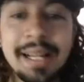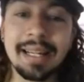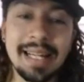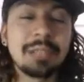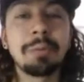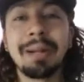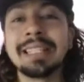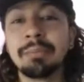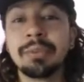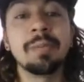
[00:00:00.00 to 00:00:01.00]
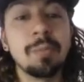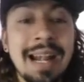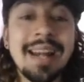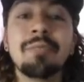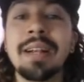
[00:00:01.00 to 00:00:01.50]
Let's replace them with some
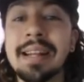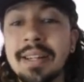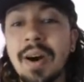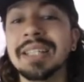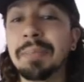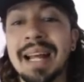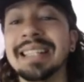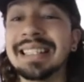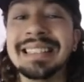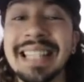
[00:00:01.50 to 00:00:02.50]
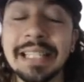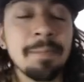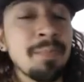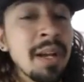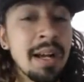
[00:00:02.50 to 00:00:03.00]
really nice players indeed.
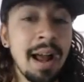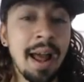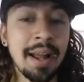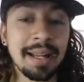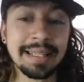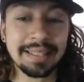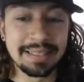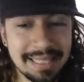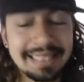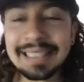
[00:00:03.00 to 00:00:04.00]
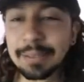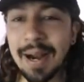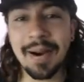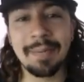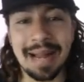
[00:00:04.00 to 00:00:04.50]
This is
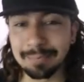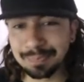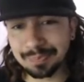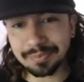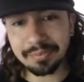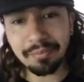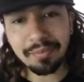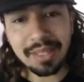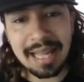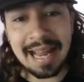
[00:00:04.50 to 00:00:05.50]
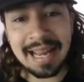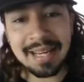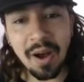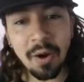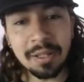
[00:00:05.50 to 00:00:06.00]
where I'm at. And
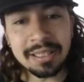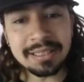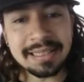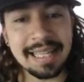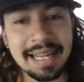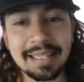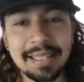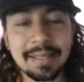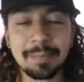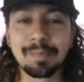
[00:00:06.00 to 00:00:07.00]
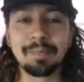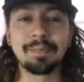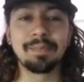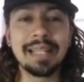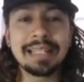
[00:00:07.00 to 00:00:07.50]
I honestly think
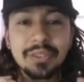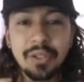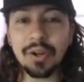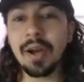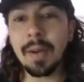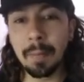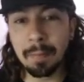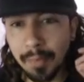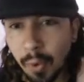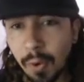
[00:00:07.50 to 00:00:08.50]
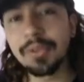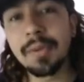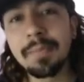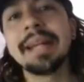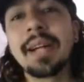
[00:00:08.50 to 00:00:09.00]
it's going to more
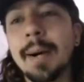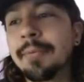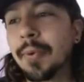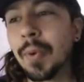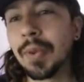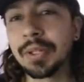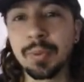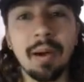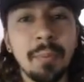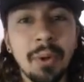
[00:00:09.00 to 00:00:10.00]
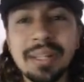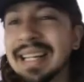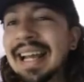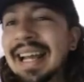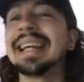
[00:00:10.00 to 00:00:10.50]
than make up for the 12-point
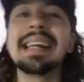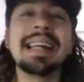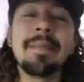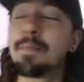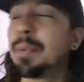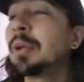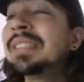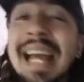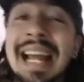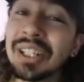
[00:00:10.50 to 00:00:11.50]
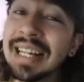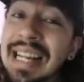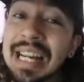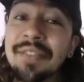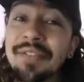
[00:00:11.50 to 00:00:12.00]
hit, potentially
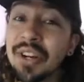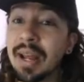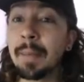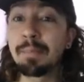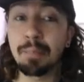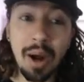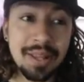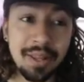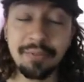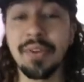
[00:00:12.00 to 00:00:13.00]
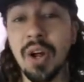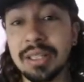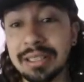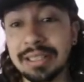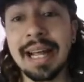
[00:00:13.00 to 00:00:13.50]
even by the
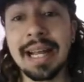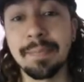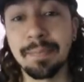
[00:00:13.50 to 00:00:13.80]
first game.